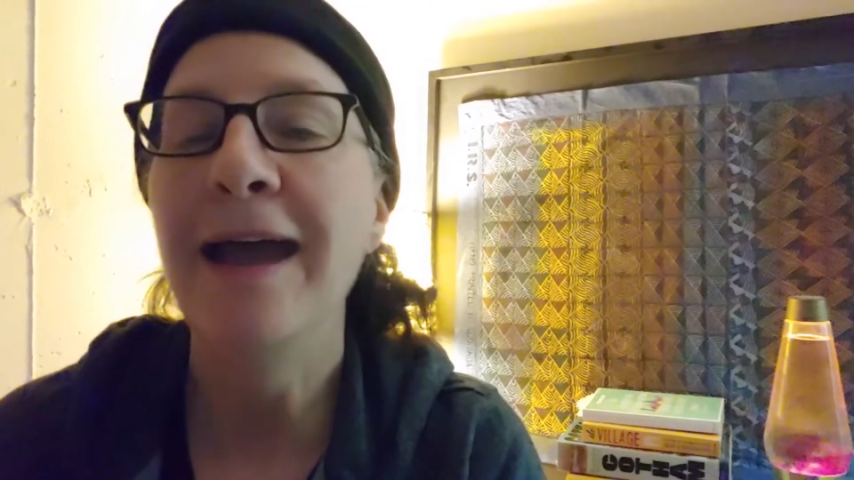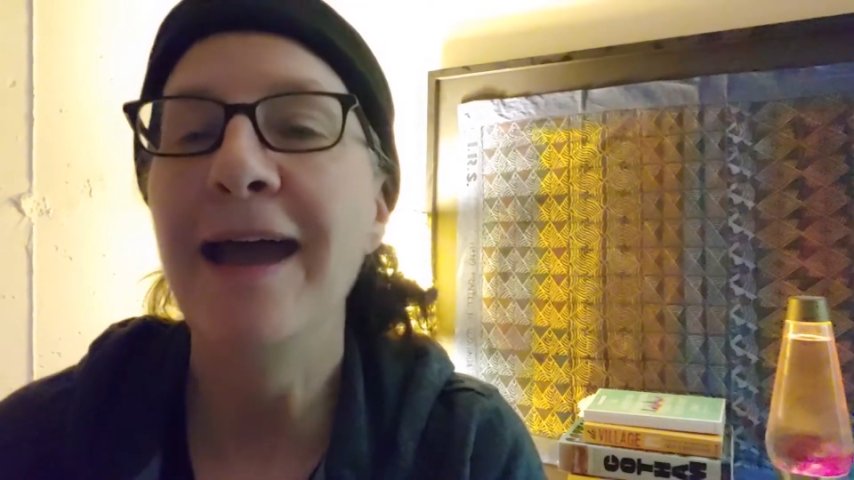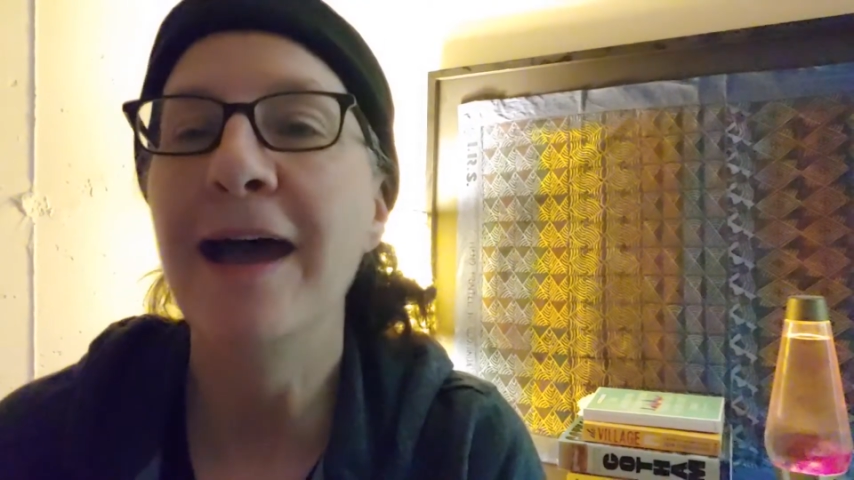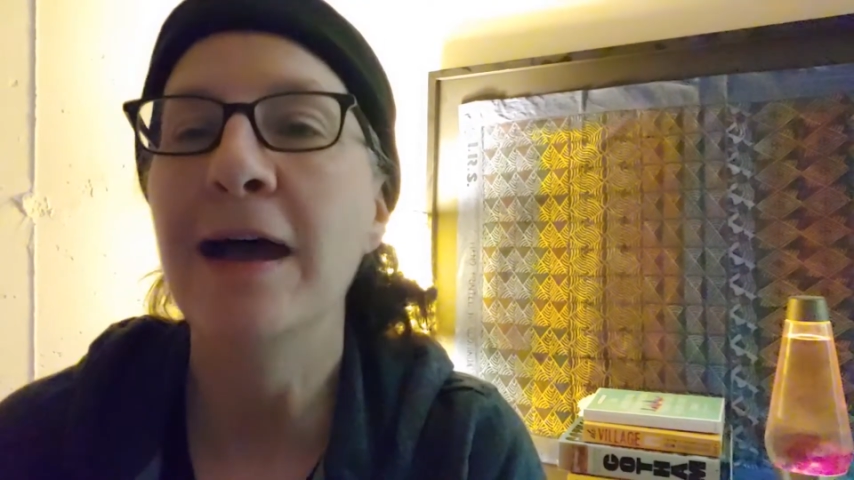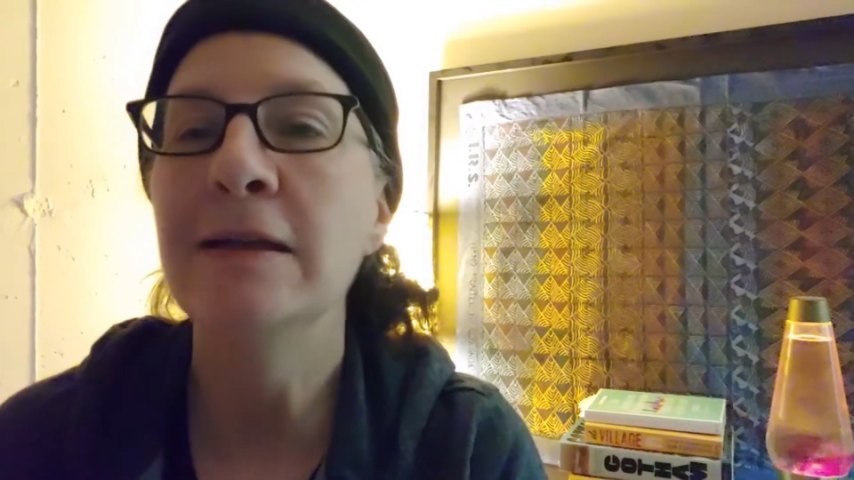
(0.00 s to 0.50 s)

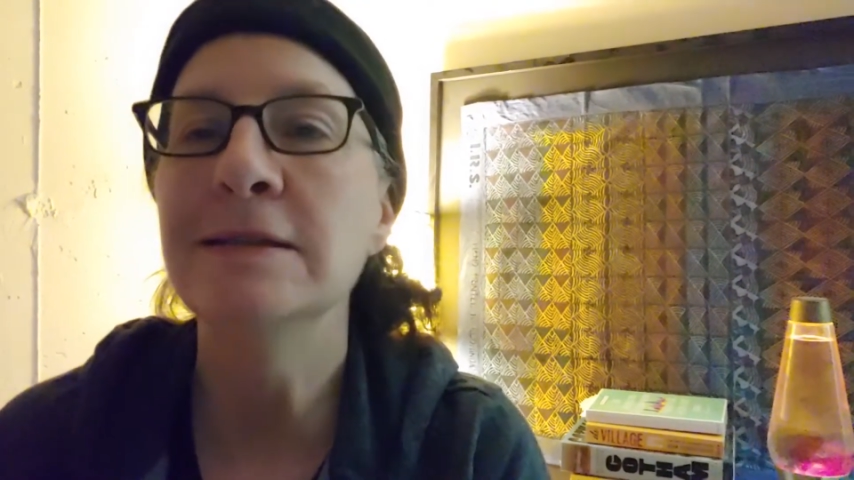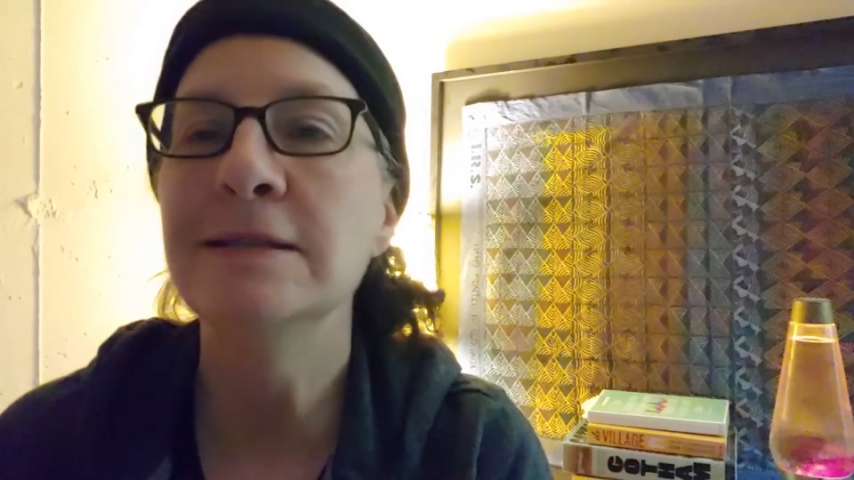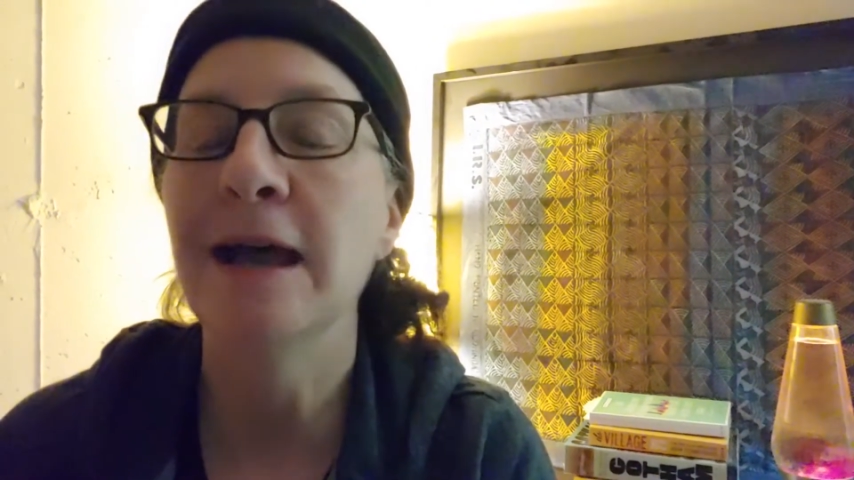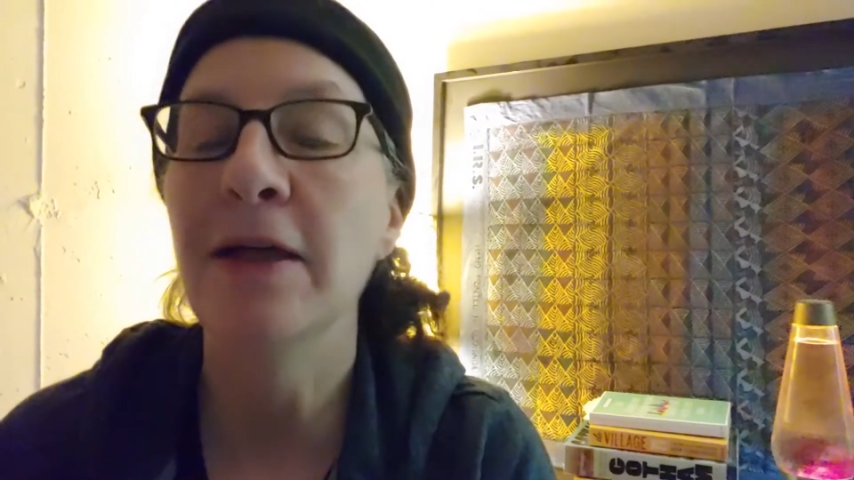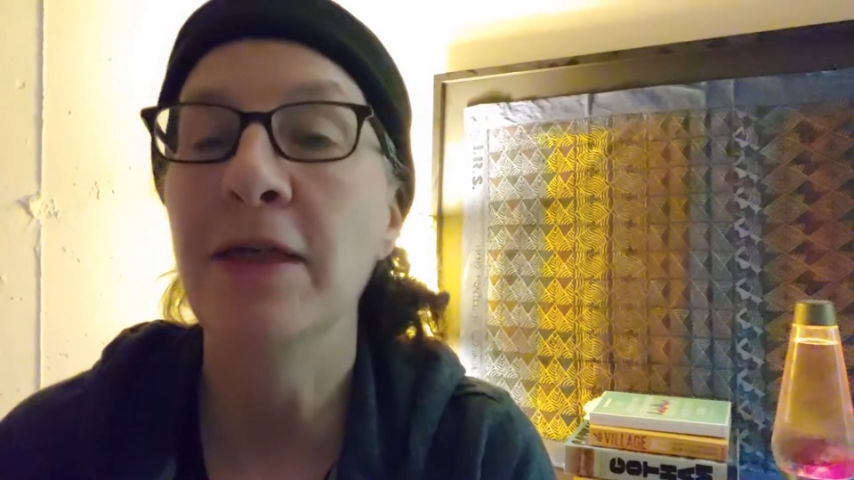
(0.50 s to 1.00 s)

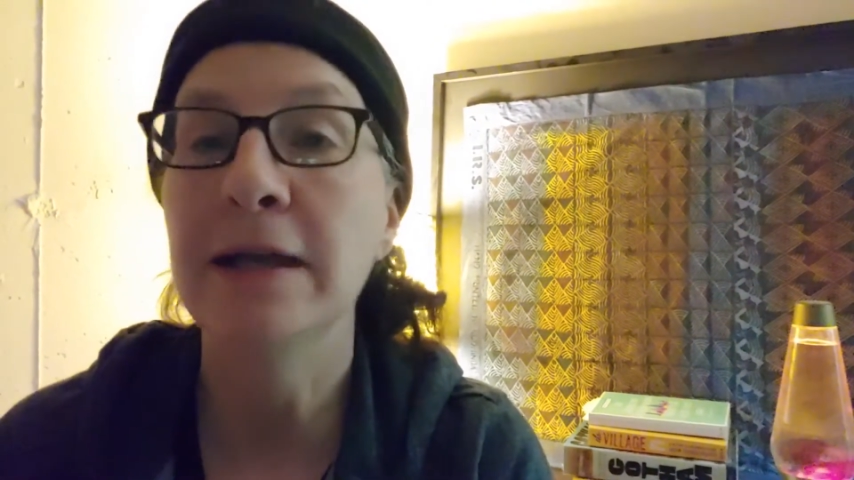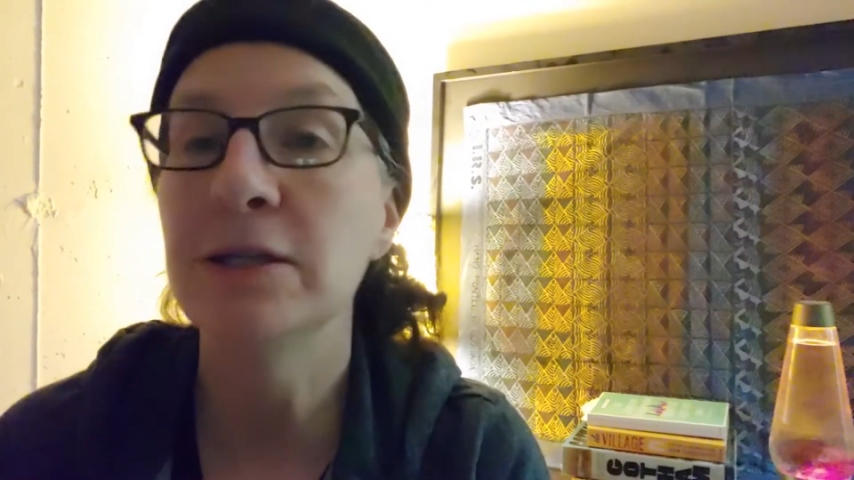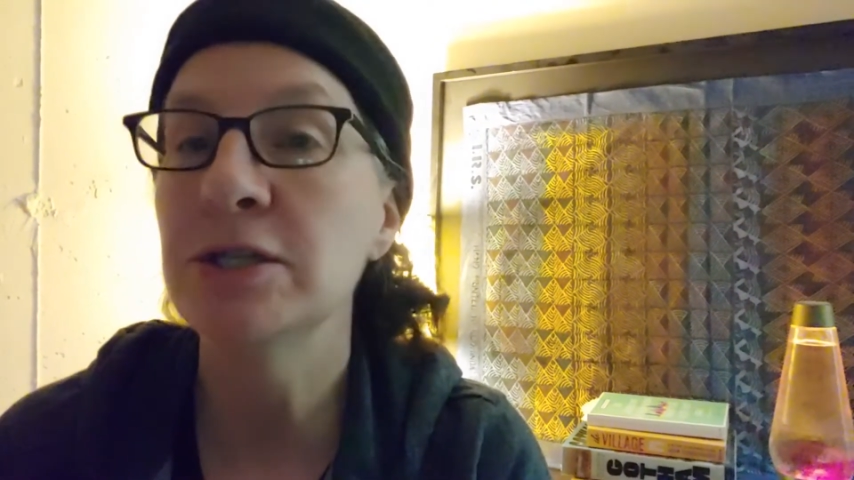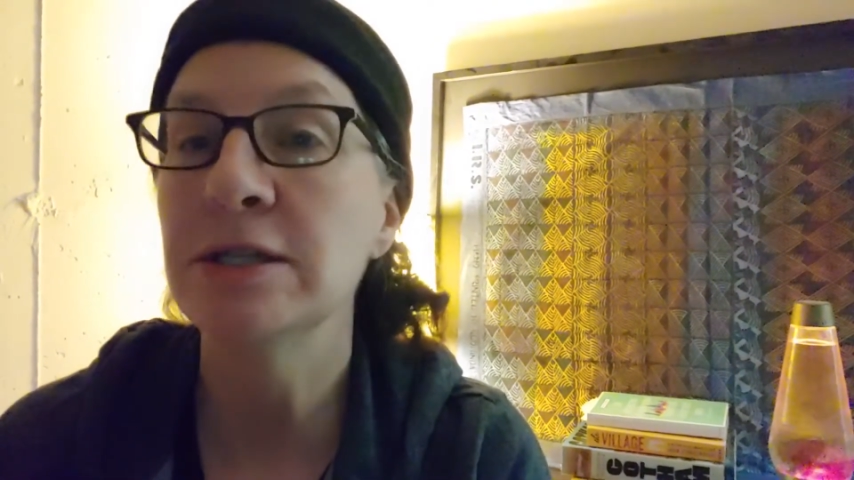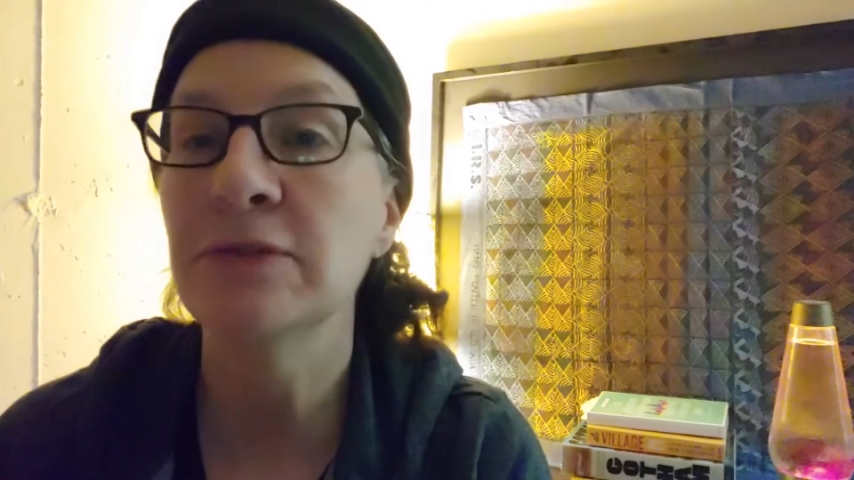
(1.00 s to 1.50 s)
and that
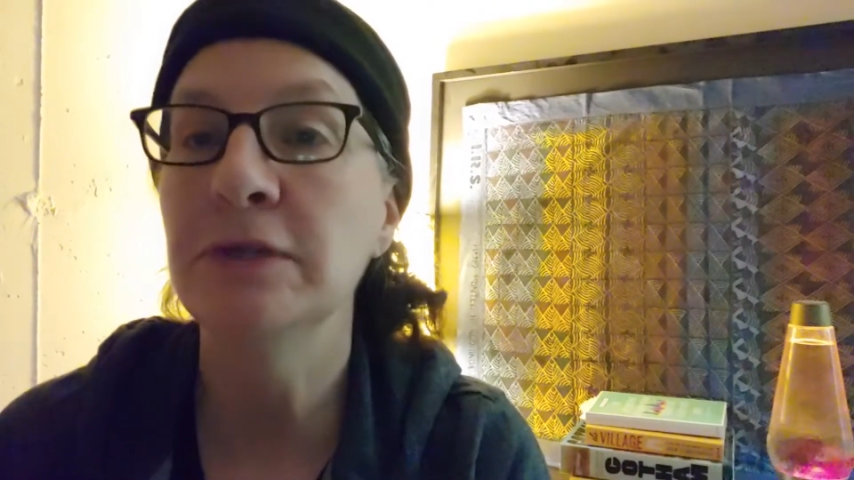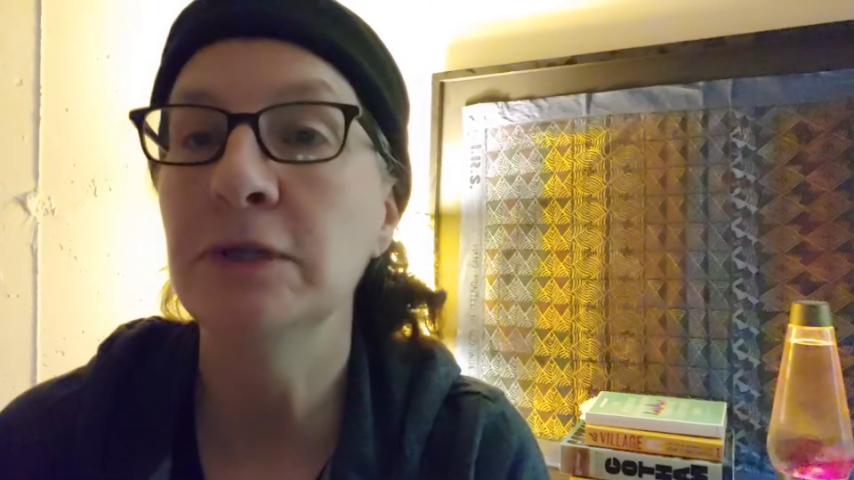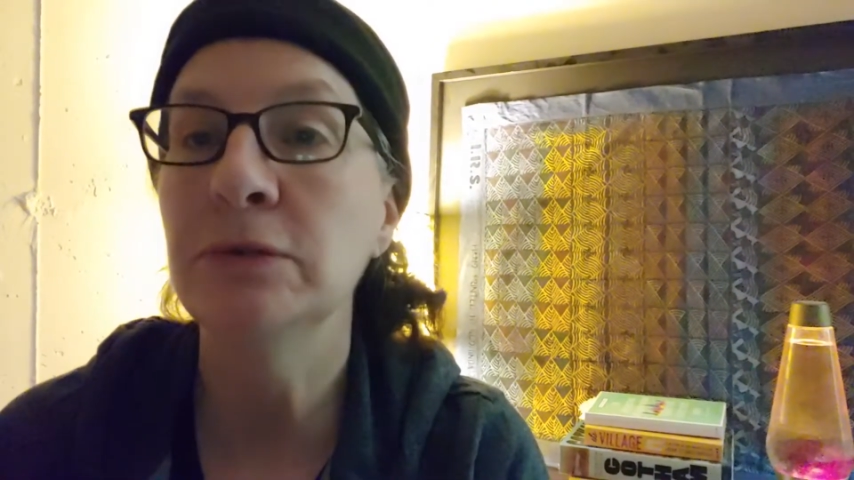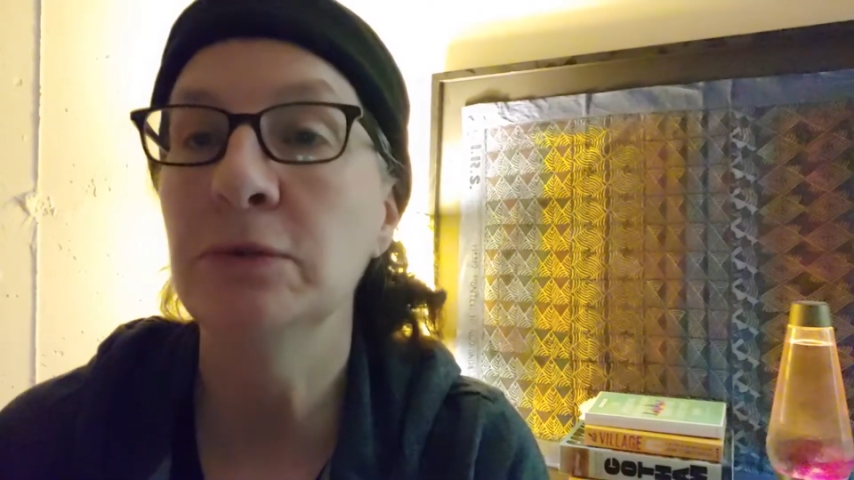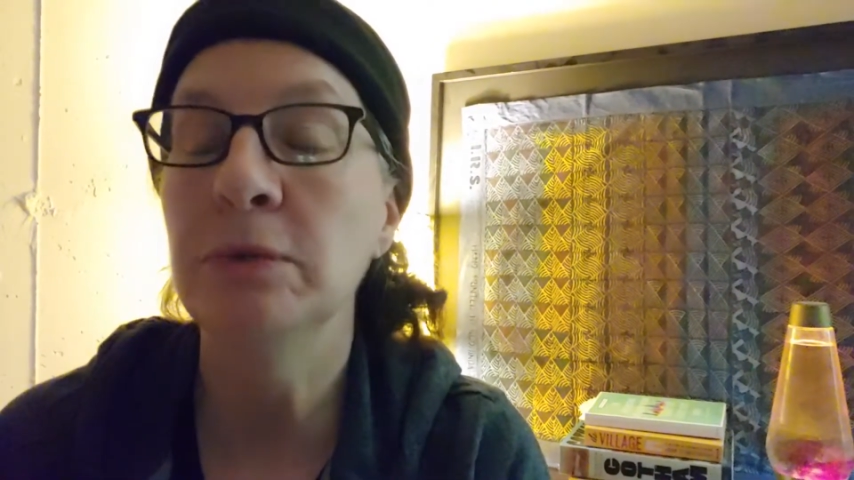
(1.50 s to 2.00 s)
is just
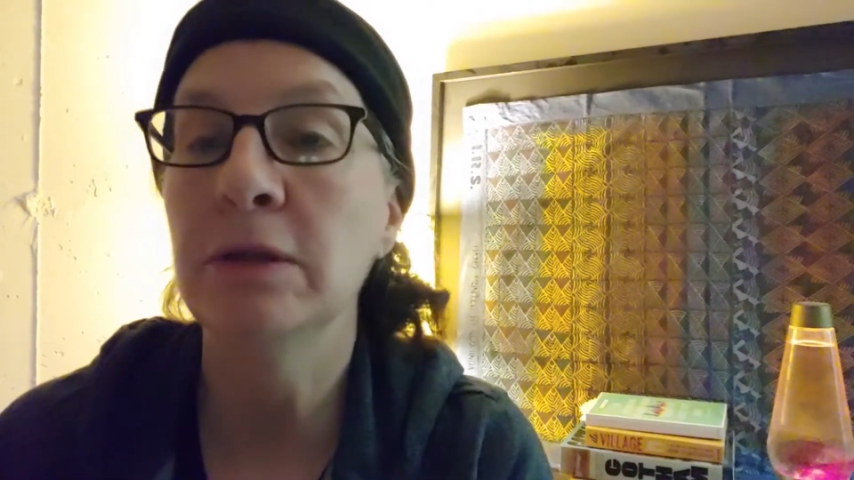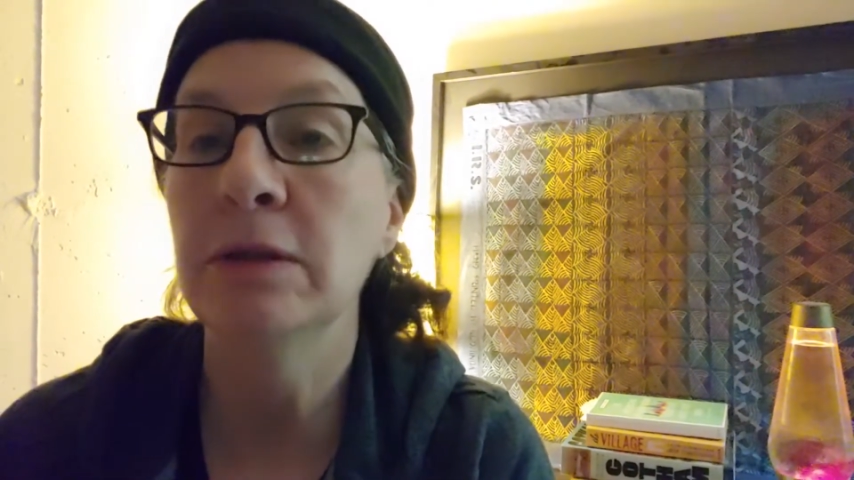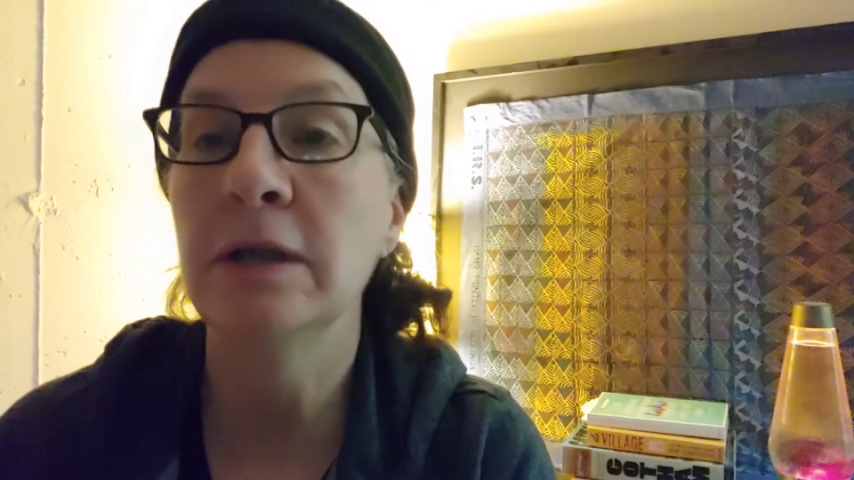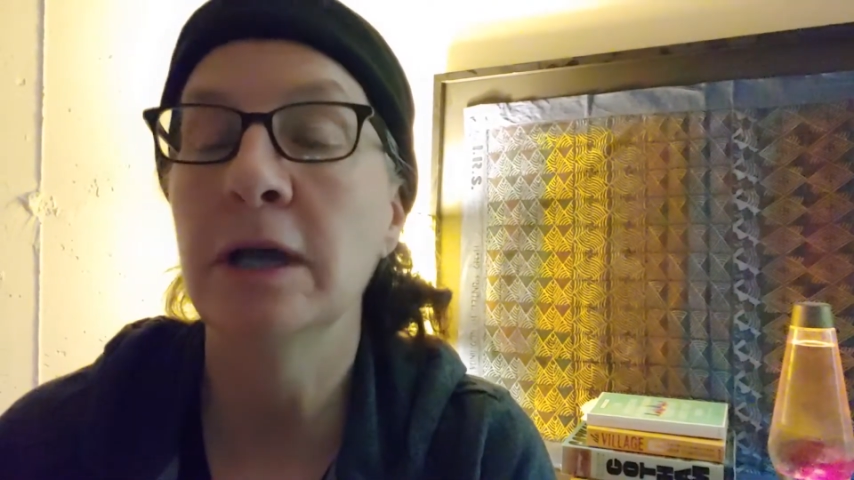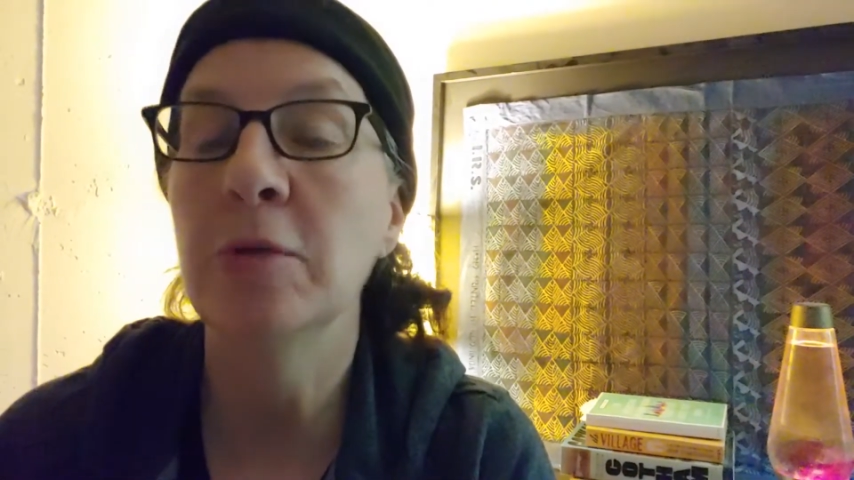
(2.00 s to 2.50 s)
filled
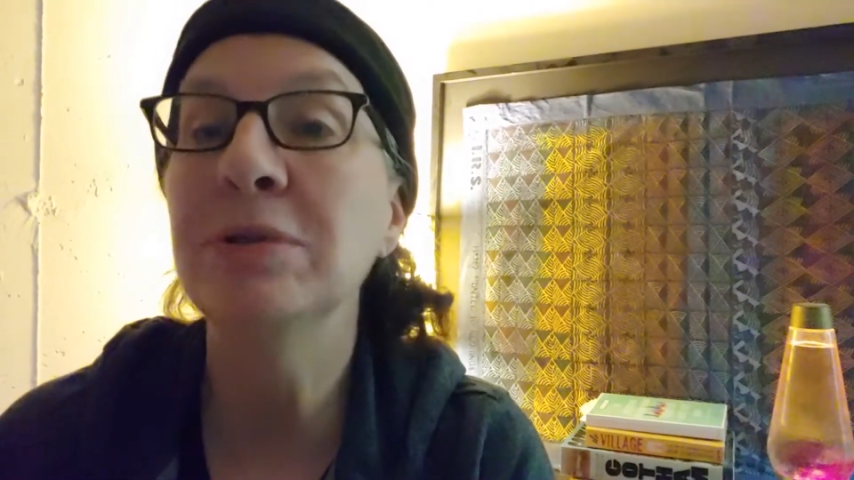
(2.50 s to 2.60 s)
with